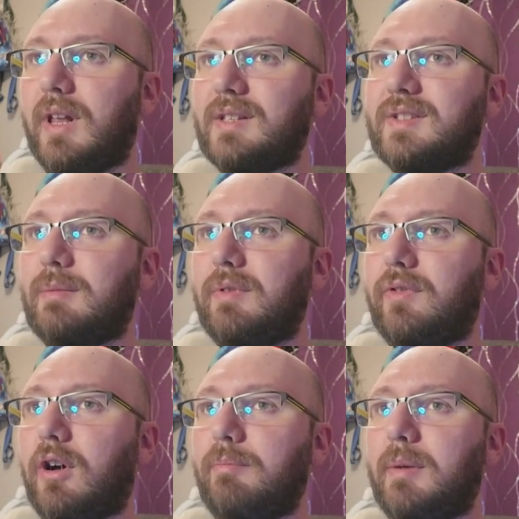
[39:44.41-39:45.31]
And as I said
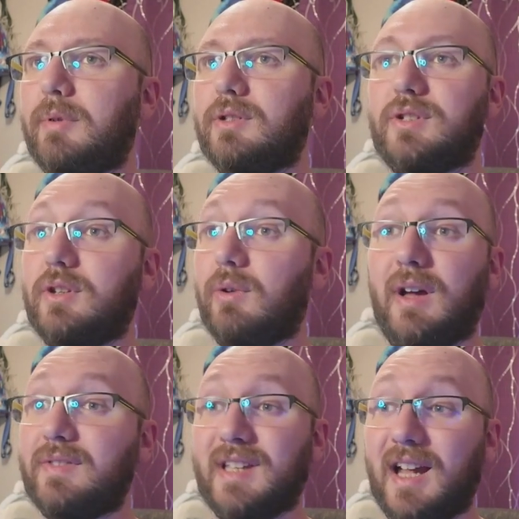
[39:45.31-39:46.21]
before, people just don't
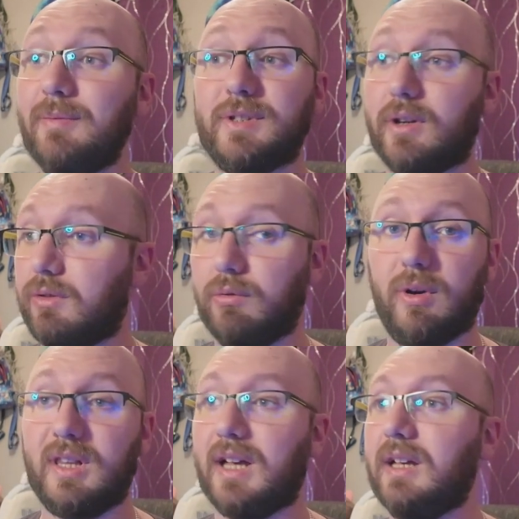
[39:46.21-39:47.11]
have time to go through
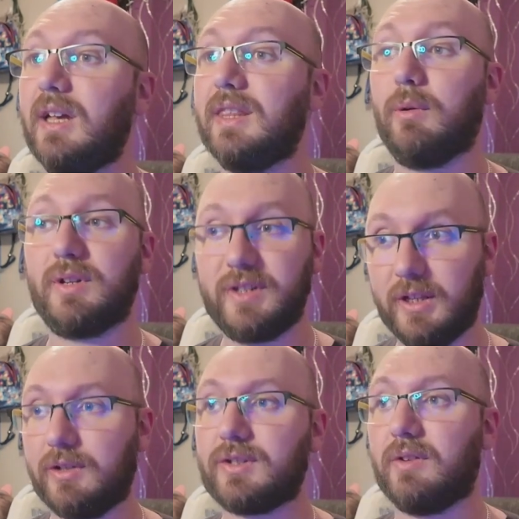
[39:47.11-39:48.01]
all that. They want to see the
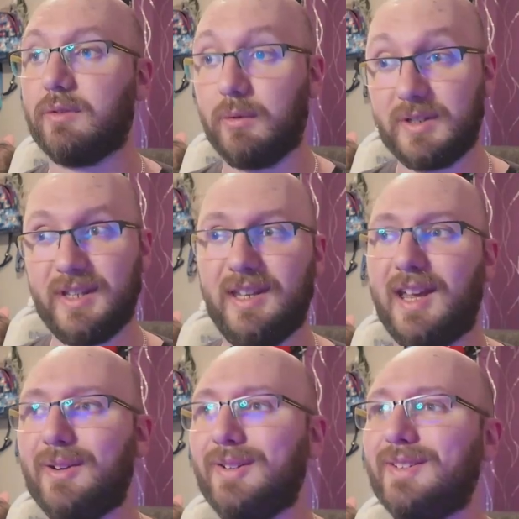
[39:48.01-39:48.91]
good stuff and they want to see it
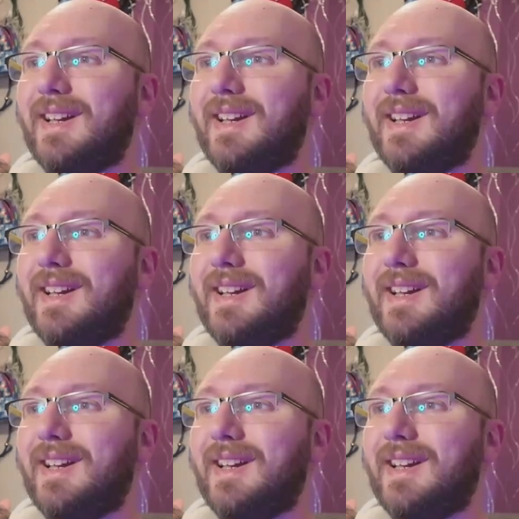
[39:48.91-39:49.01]
now.